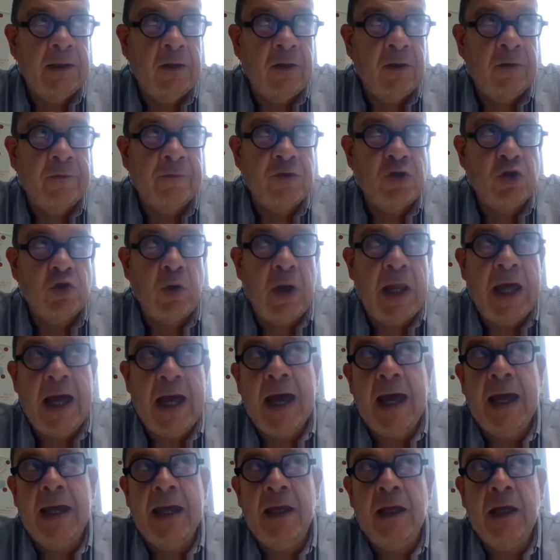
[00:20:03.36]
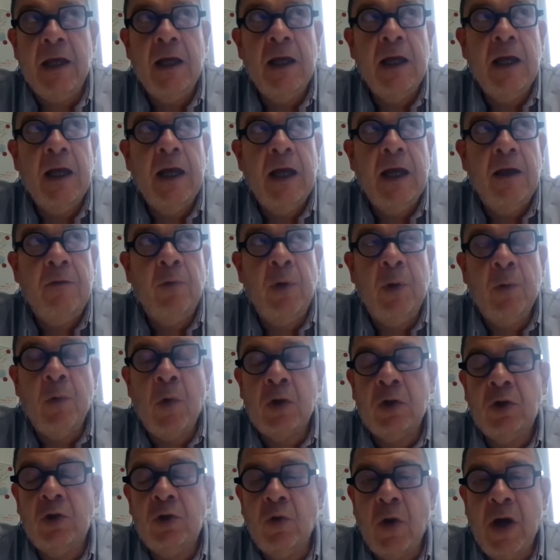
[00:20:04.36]
of July. We
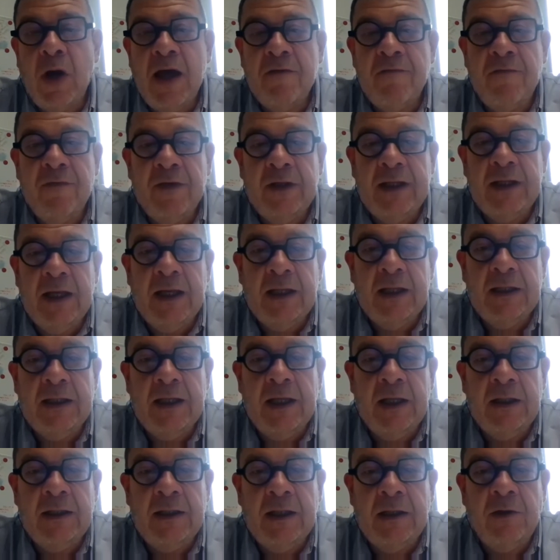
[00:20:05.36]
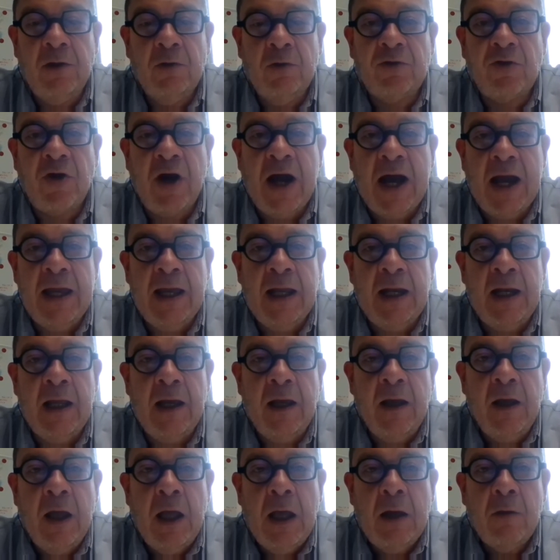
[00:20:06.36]
want to have the new trial.
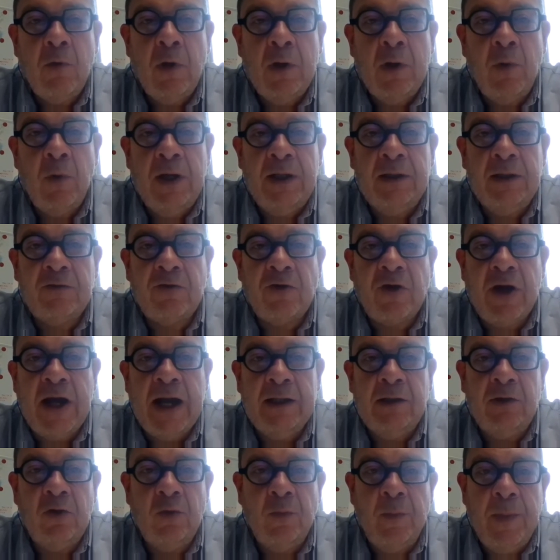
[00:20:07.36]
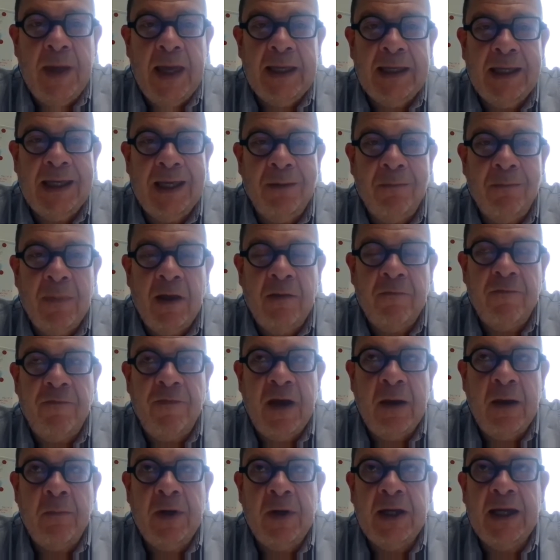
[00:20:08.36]
We will try to make a
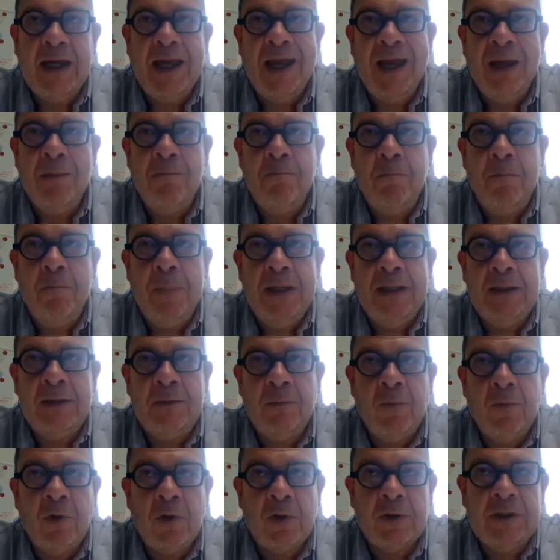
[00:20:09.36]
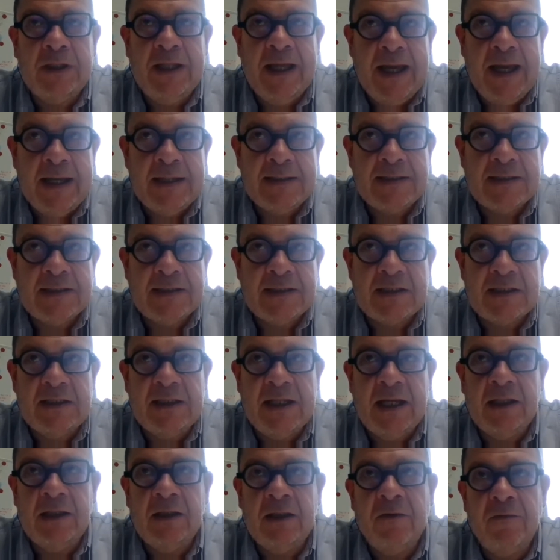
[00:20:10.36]
fabric a bit more dense
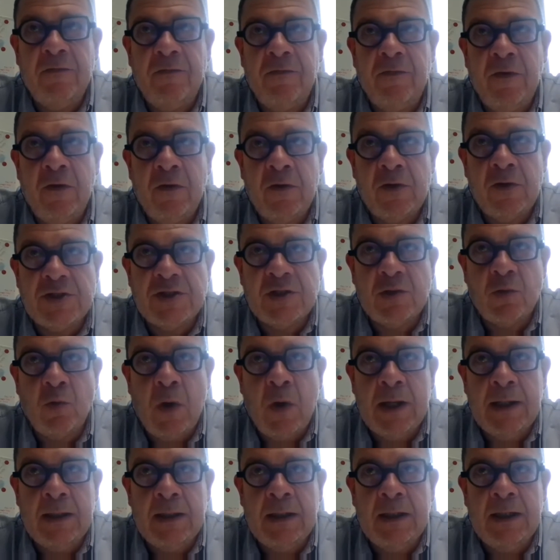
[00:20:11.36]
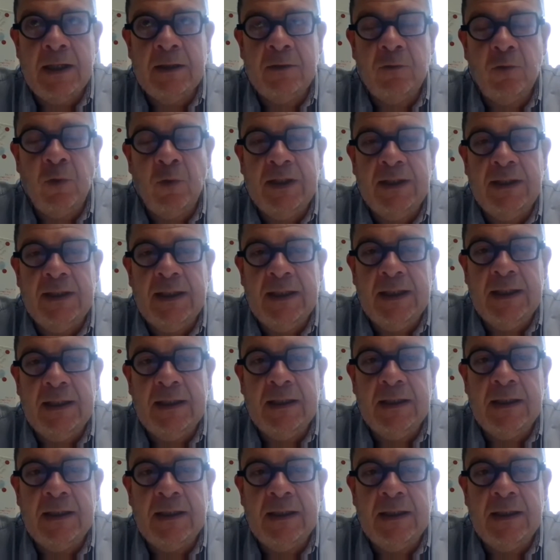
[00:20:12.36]
than the first one that we did,